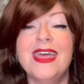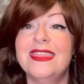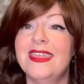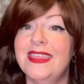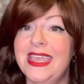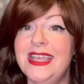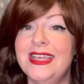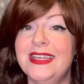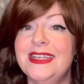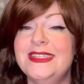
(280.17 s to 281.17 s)
The
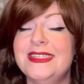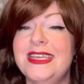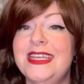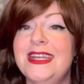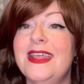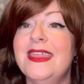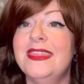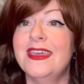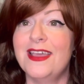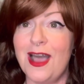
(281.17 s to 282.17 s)
link is in
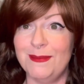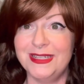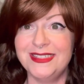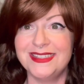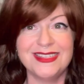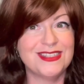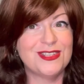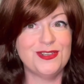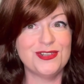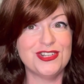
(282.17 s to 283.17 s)
the comments,
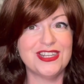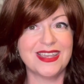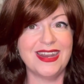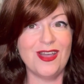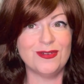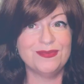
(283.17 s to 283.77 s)
so you should check it out.